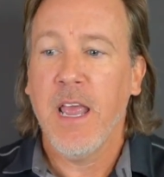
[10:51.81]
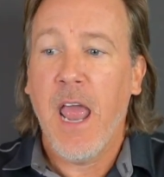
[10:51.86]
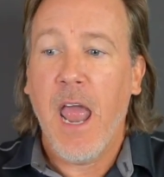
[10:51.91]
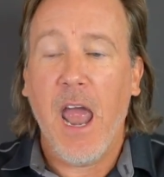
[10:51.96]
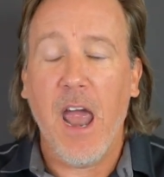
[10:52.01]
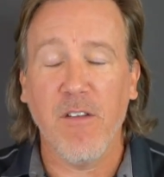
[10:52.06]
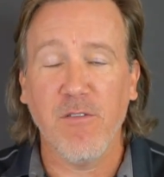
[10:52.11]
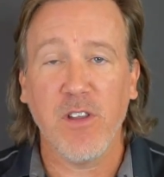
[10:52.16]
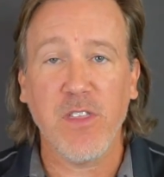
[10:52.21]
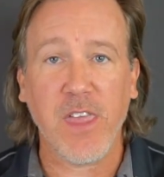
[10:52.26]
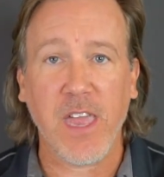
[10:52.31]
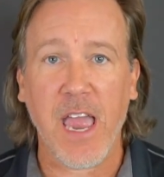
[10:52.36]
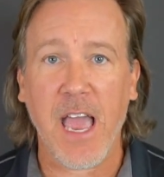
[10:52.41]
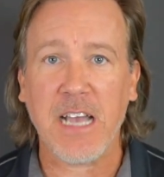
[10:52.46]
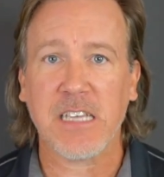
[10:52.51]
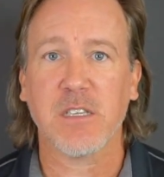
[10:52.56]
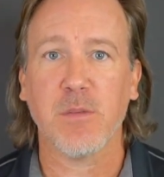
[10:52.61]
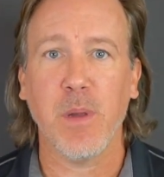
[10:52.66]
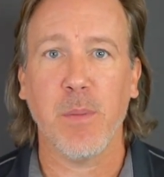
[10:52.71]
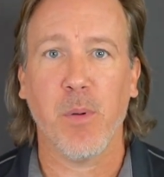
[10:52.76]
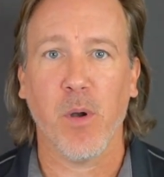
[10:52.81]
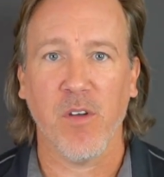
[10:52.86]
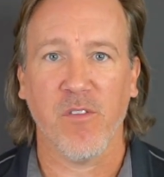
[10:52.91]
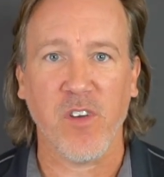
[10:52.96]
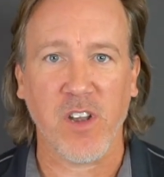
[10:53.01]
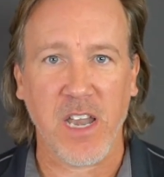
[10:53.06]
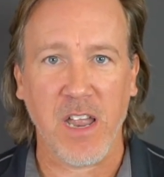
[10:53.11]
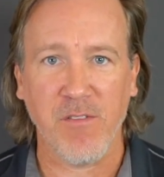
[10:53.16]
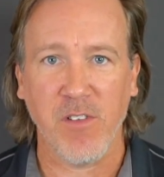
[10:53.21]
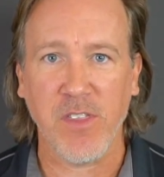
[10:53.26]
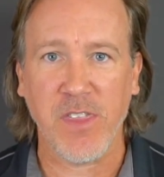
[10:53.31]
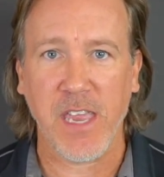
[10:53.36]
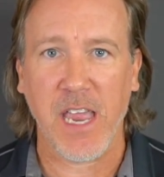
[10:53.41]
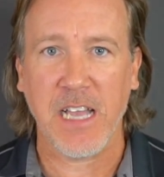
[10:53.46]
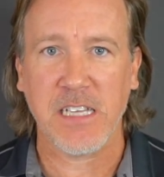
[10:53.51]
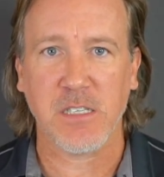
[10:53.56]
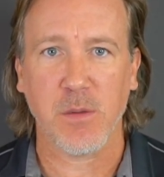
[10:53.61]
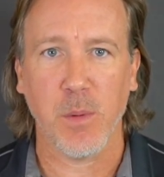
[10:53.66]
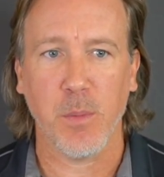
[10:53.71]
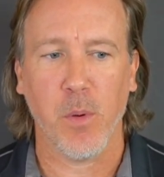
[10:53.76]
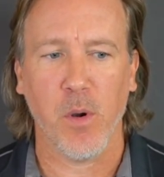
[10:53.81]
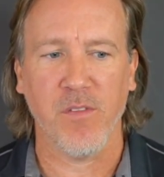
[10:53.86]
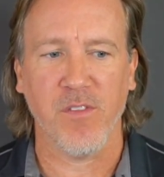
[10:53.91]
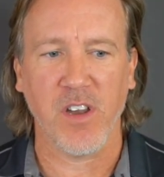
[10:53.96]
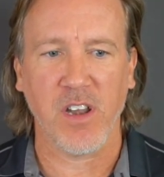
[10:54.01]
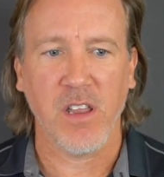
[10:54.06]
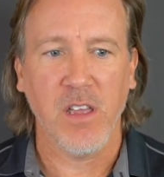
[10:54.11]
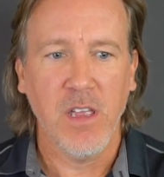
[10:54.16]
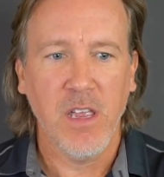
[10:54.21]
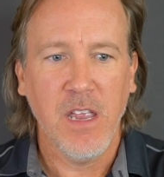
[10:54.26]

Everything has to be perfect, everything has to be perfect.